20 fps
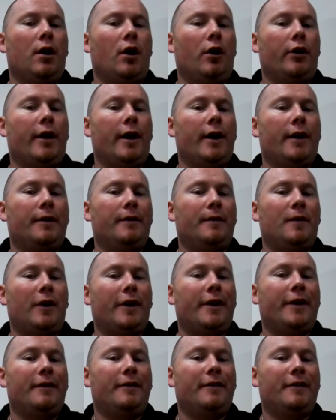okay, I
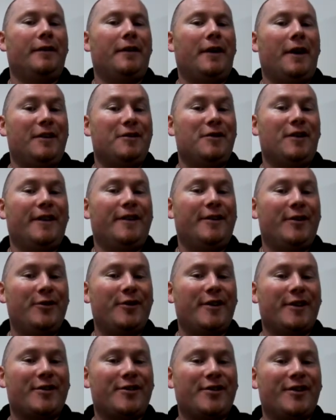can actually do
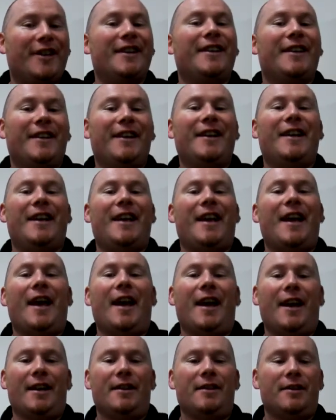this.
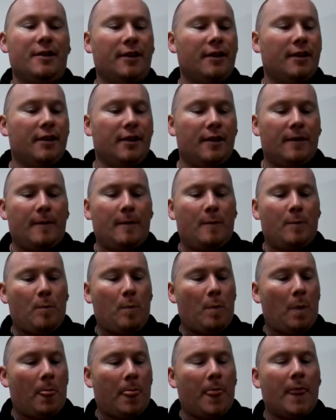And
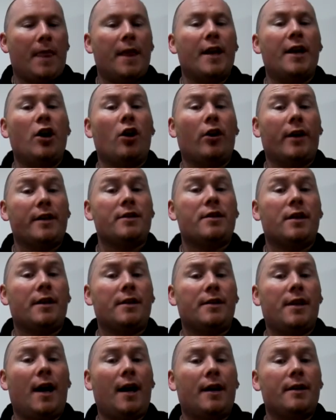they're not actually
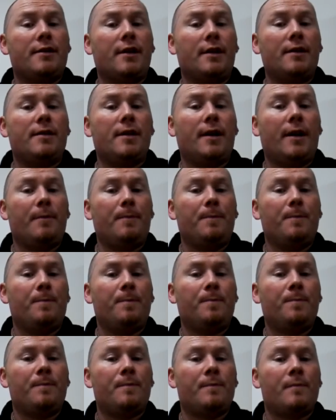as hard as they seem,
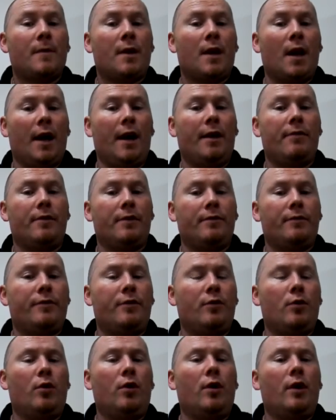even
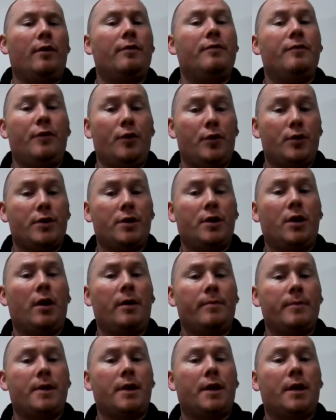for first
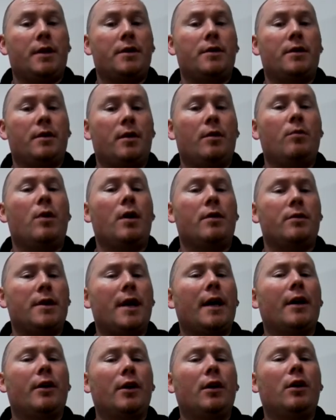time singers. It won't
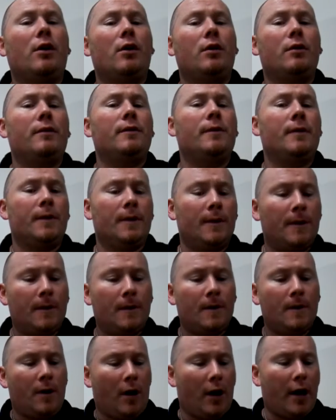take you long.
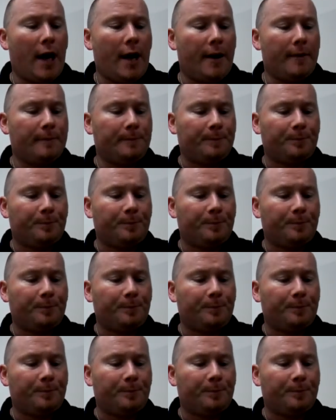Okay.